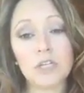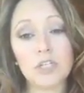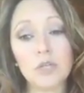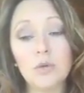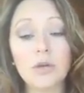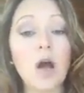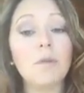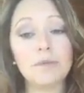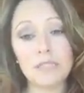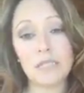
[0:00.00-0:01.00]
to
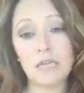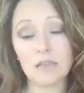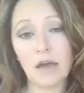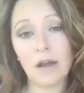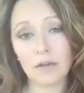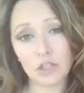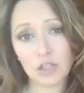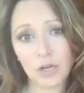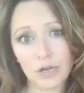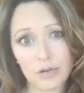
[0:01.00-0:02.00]
compensate that
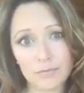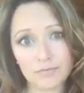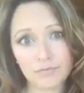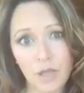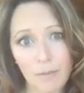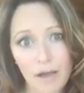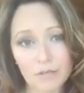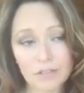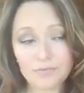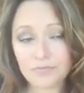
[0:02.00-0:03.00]
extra
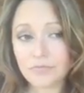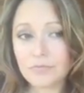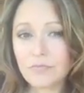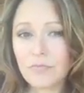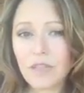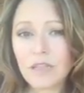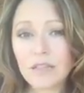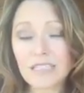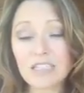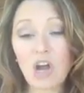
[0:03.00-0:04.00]
amount.
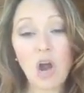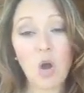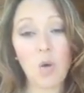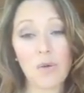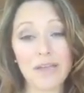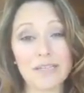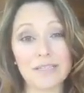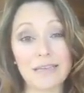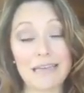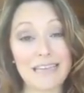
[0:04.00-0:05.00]
That's not always
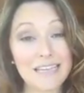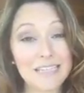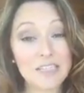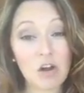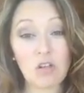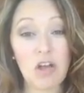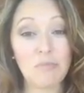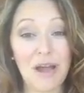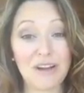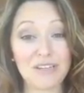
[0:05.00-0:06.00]
the case. Not a lot
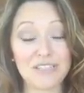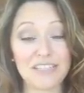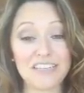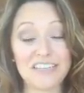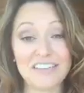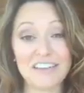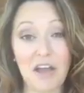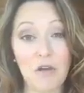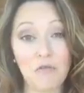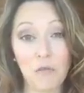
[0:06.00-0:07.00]
of buyers can
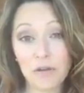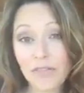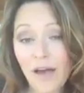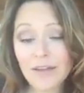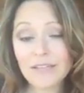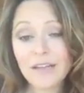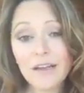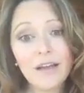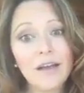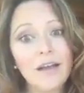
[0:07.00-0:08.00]
afford that.
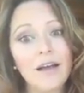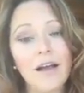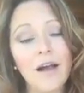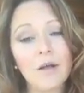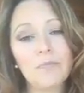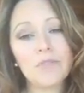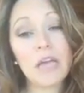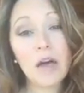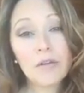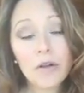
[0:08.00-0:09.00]

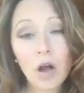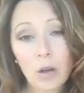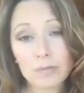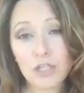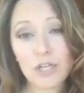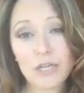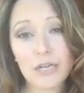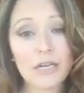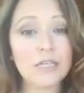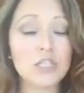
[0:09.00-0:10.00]
The other option
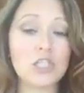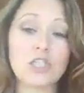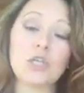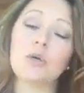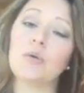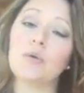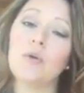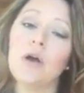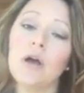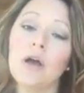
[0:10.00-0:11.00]
is to